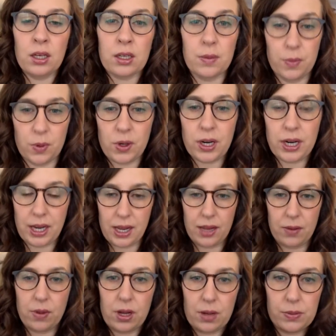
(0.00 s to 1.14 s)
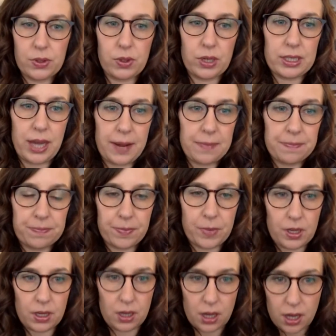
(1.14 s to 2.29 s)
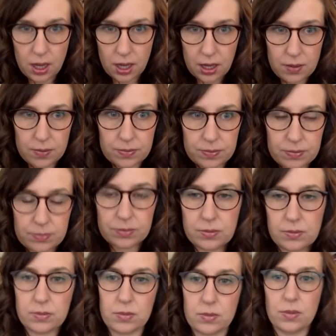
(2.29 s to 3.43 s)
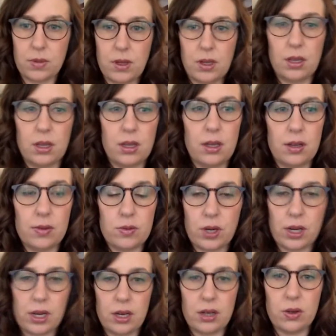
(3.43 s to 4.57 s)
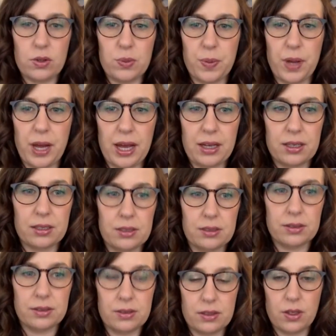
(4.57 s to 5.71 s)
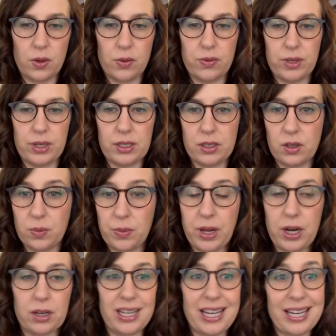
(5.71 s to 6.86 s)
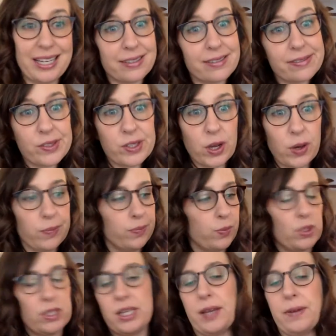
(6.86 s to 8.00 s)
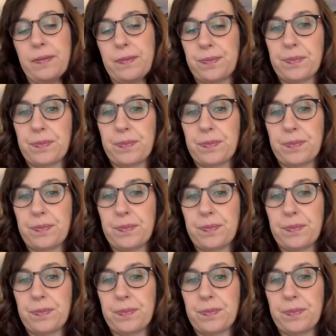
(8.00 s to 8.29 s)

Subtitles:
Good morning. Welcome to Storytime. Kind of new spot. Hopefully it's a little better lit. So we'll see.